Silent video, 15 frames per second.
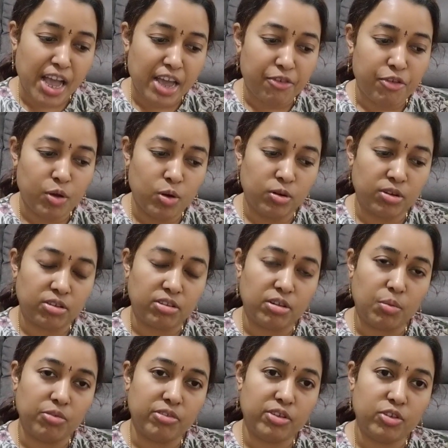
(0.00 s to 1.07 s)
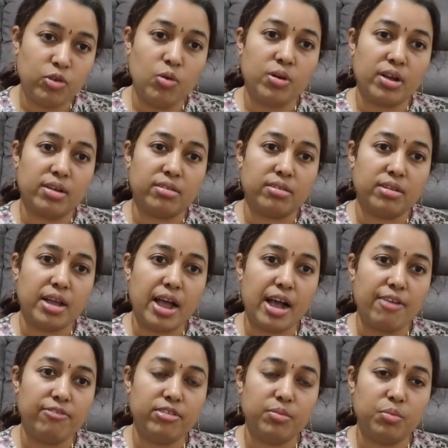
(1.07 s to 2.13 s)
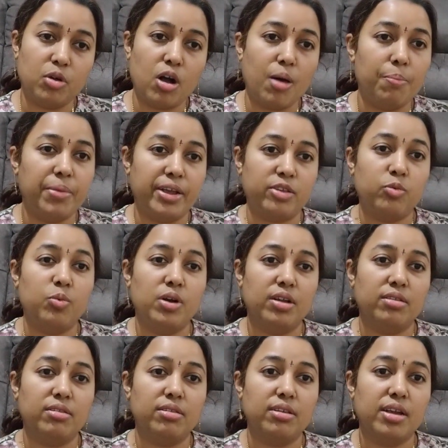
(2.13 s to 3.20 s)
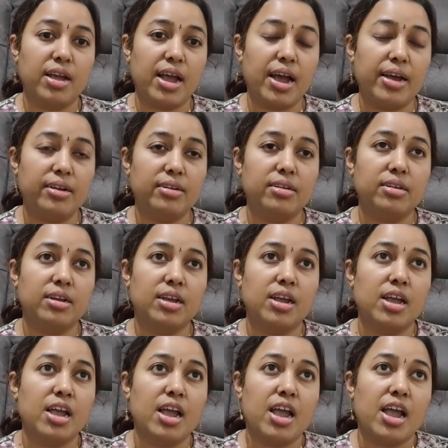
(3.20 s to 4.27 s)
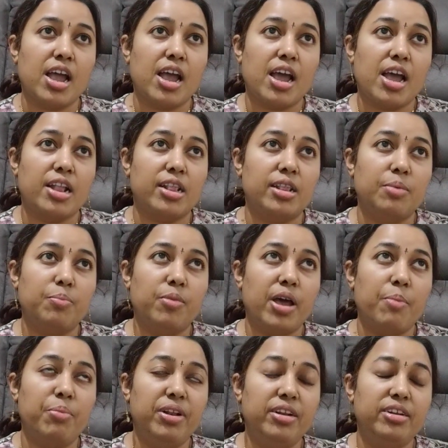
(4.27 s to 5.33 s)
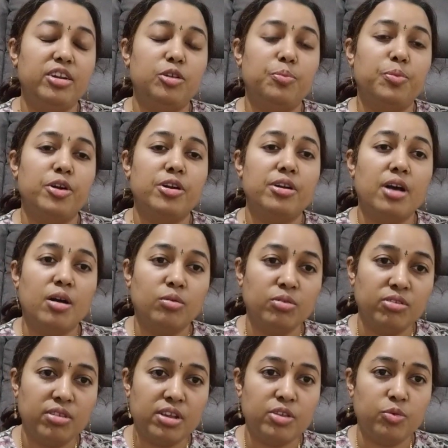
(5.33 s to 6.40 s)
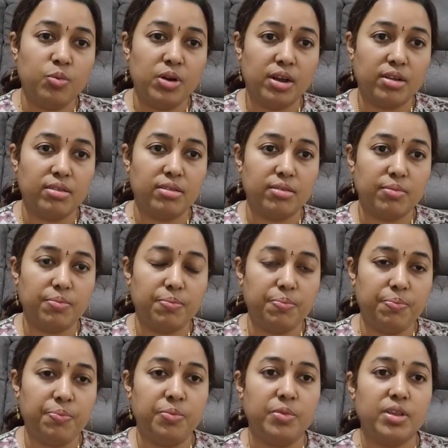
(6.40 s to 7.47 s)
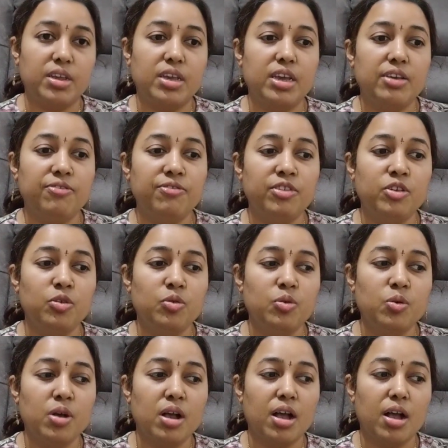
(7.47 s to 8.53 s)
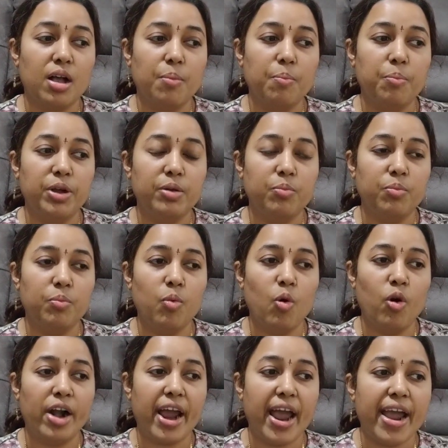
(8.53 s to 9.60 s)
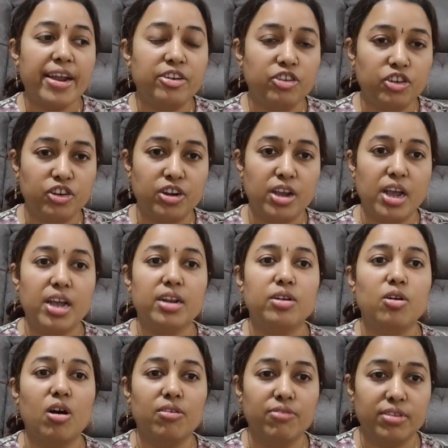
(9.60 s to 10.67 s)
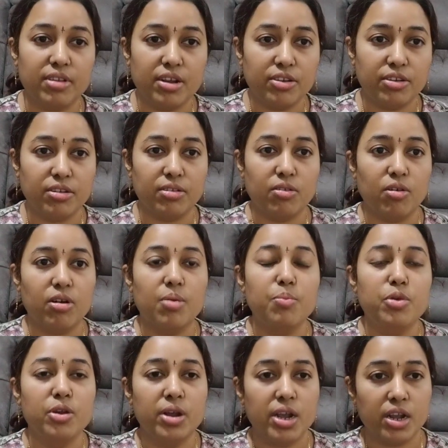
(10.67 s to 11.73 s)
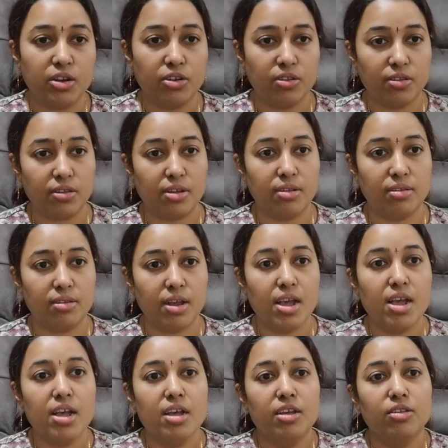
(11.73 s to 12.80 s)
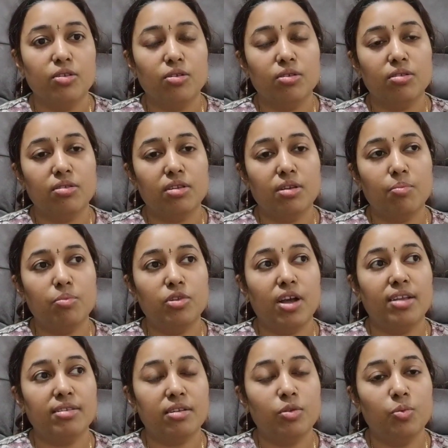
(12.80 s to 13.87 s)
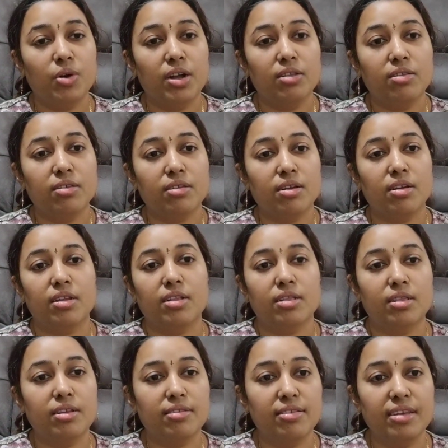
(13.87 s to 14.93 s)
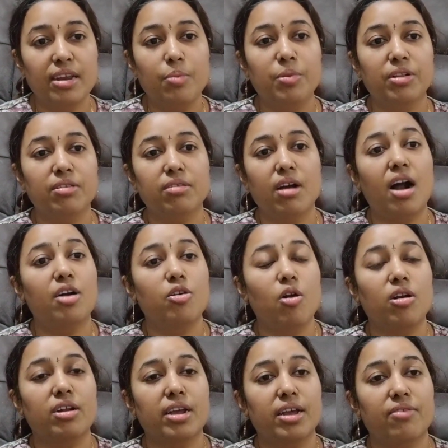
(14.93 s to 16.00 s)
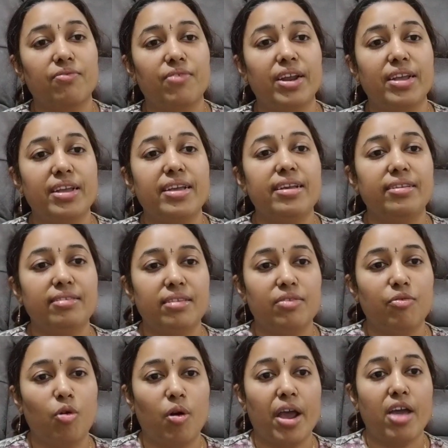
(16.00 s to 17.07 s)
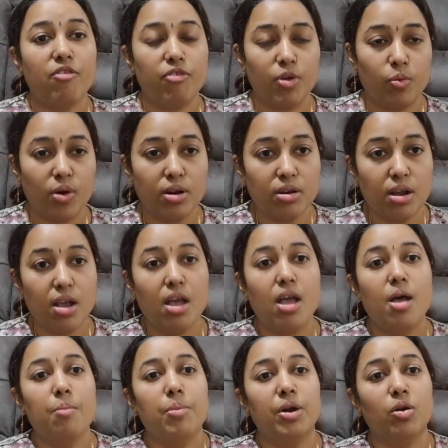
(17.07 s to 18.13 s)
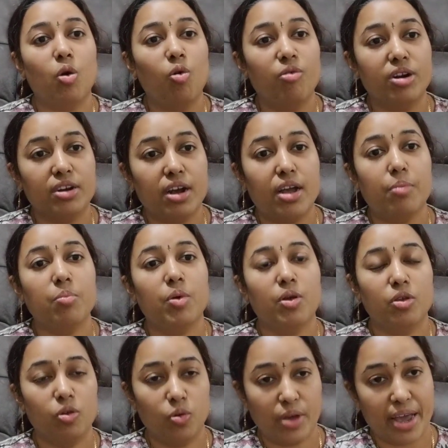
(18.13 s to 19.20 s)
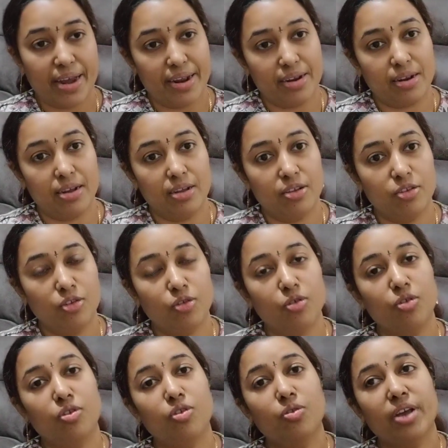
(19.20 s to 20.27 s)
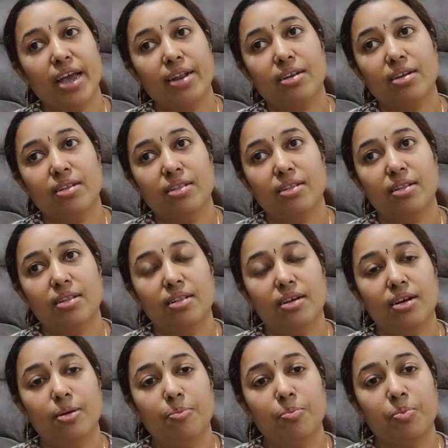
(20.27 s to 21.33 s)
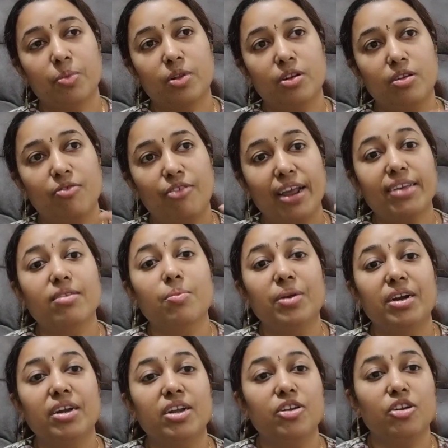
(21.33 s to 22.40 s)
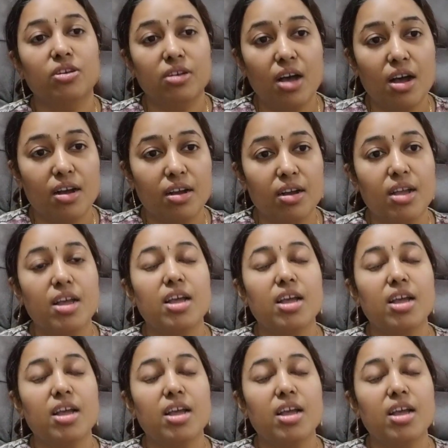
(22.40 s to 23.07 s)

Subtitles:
If you notice, some of these slokas have some complex words, and the ability to pronounce these words gives you a bit more edge in conversation or communication skills. So some Sanskrit words, the syllables are not very easy for everyone, but over time you get it. So you get the flexibility in your tongue